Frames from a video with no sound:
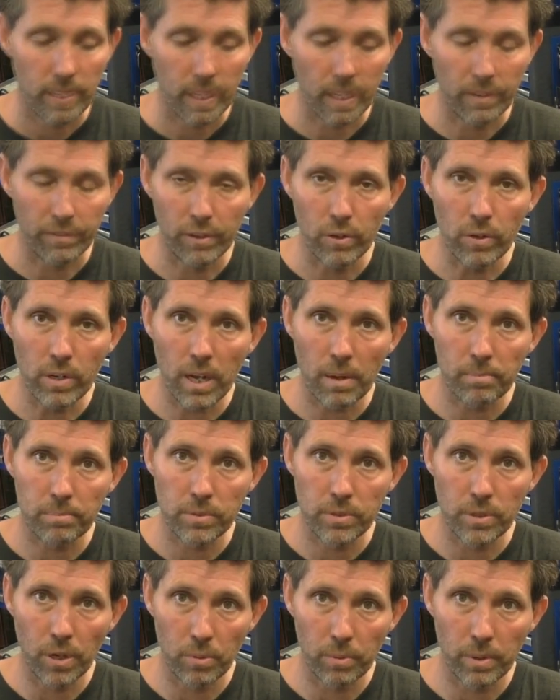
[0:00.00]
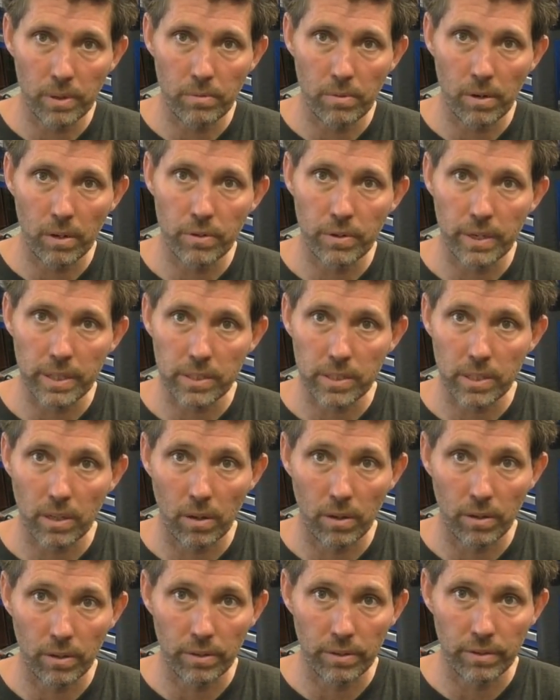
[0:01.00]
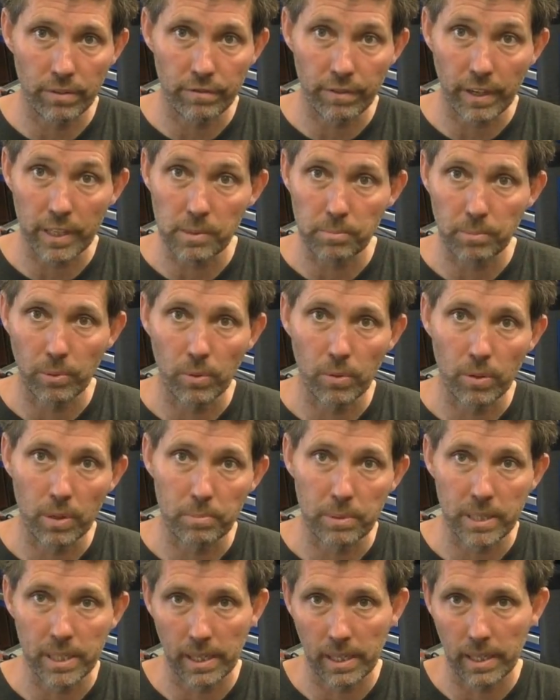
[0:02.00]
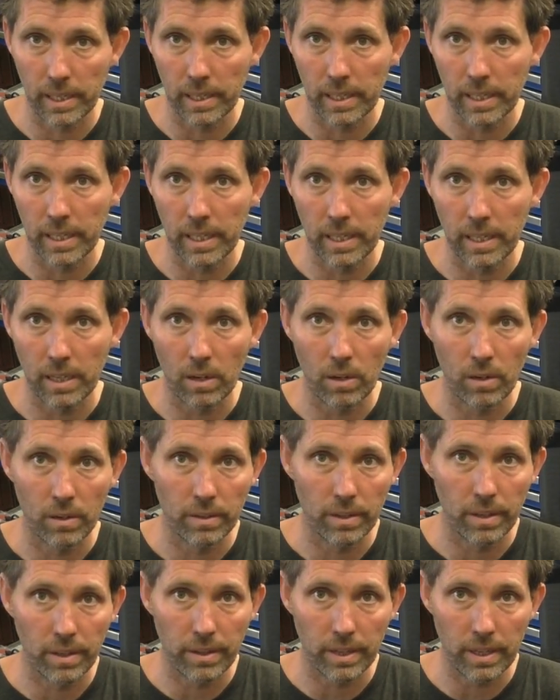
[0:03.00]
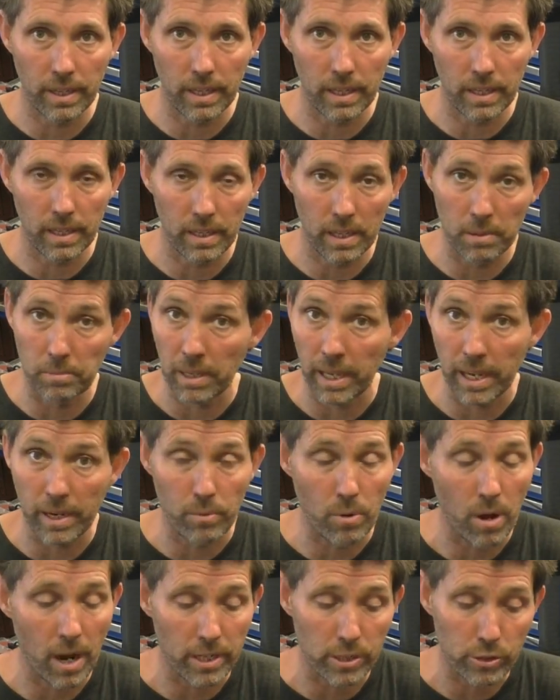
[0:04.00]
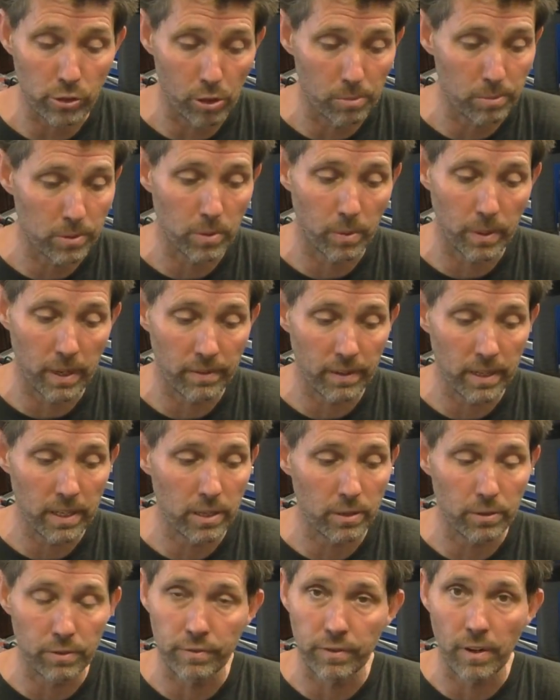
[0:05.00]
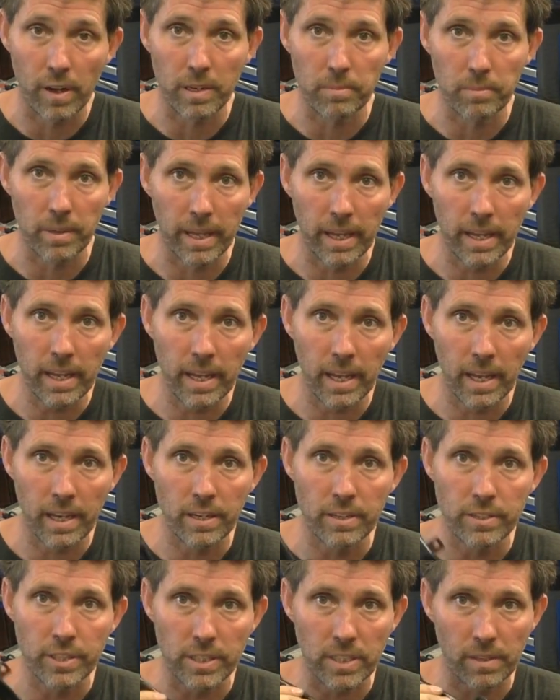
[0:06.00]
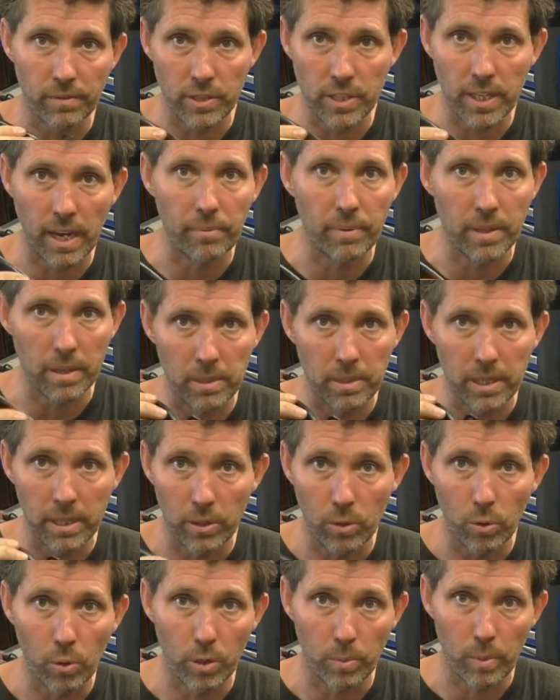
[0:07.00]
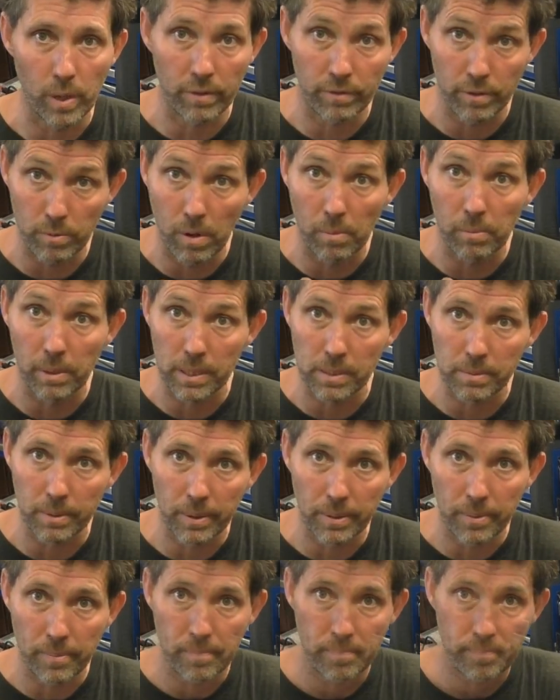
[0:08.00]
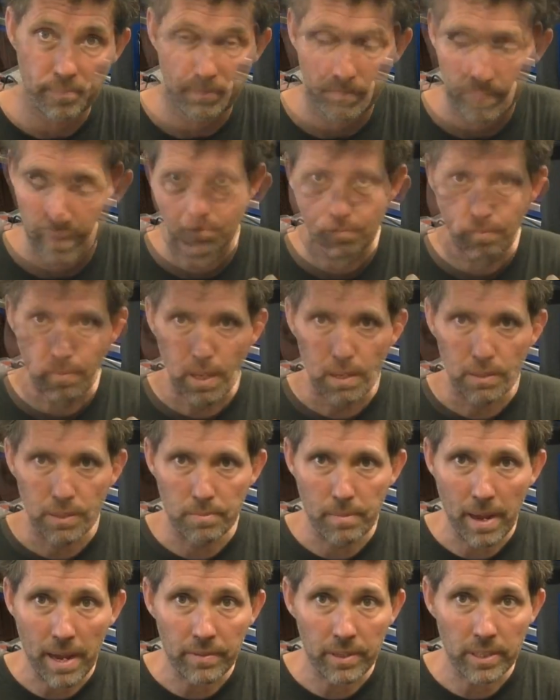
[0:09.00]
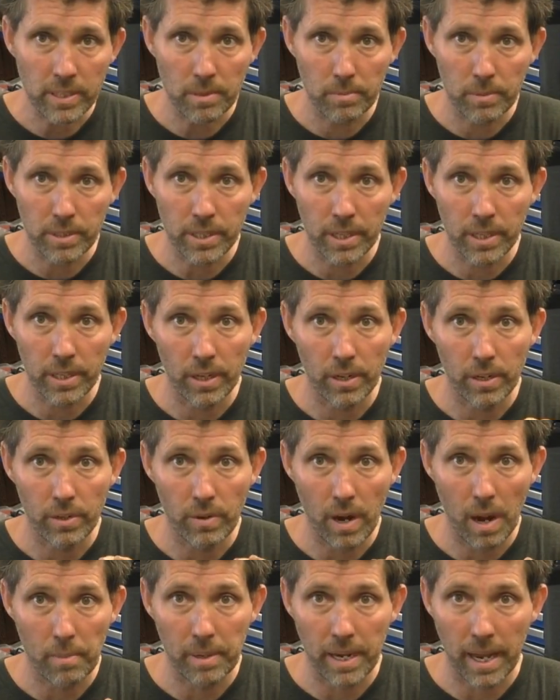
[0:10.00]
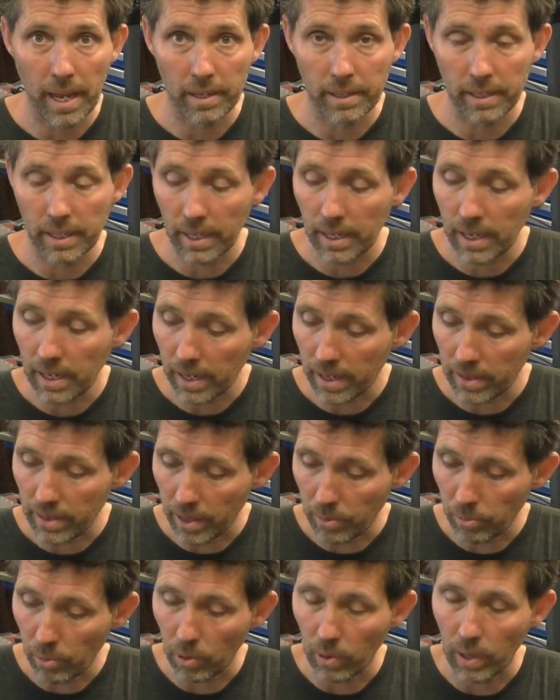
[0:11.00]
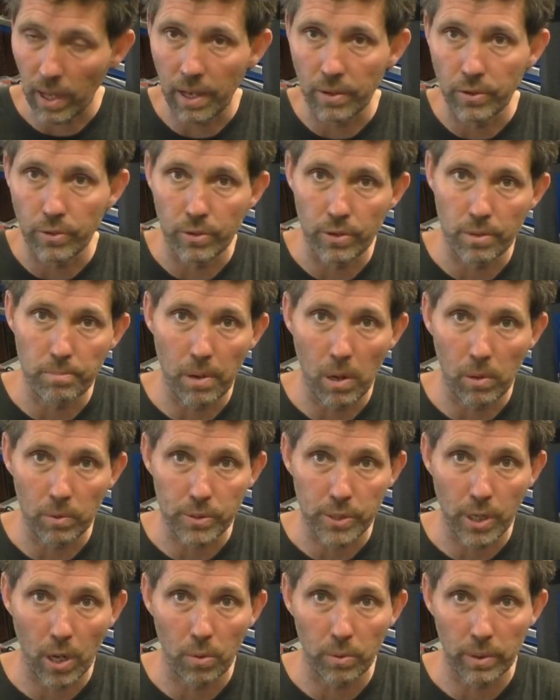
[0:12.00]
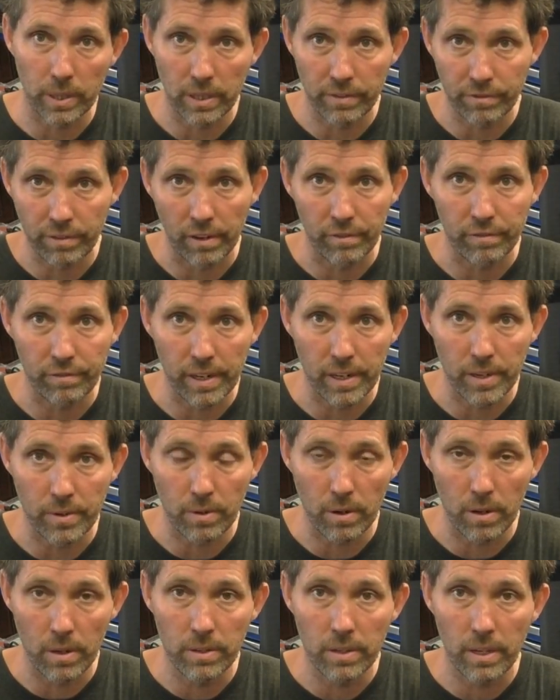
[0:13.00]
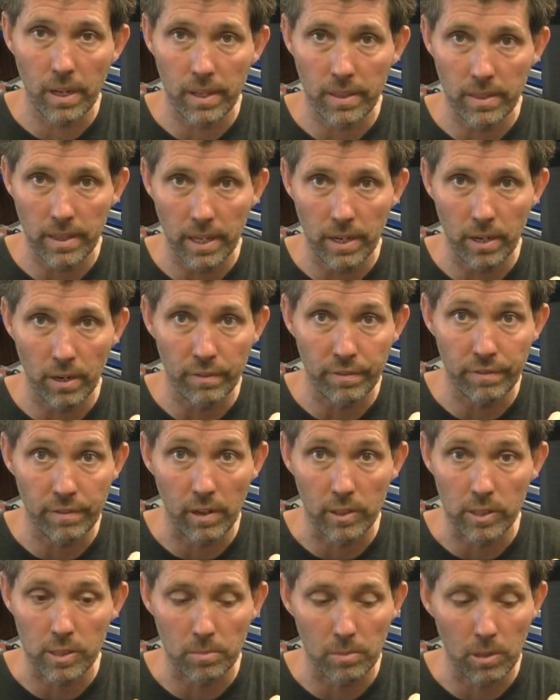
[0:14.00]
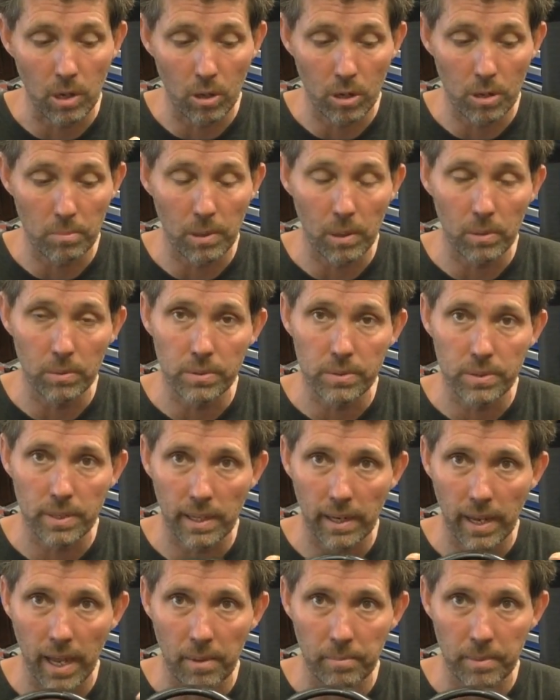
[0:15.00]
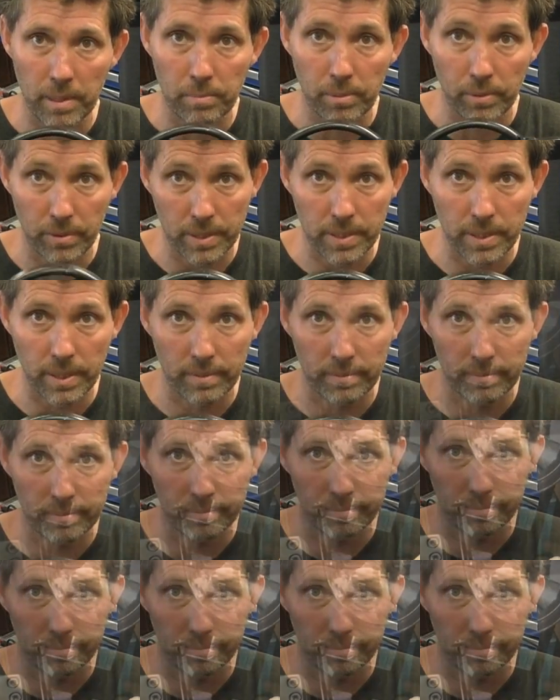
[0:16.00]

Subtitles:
If you look up Donovan Roderick's on Facebook, particularly on the Himalayan riders groups or whatever, you'll find him there and just have a chat You can order one if you want one as well. To mount this, I'm just going to go grab an Allen key and then we'll undo the bolts holding the front fender on, and then I'll find some longer bolts that allow me to put this on.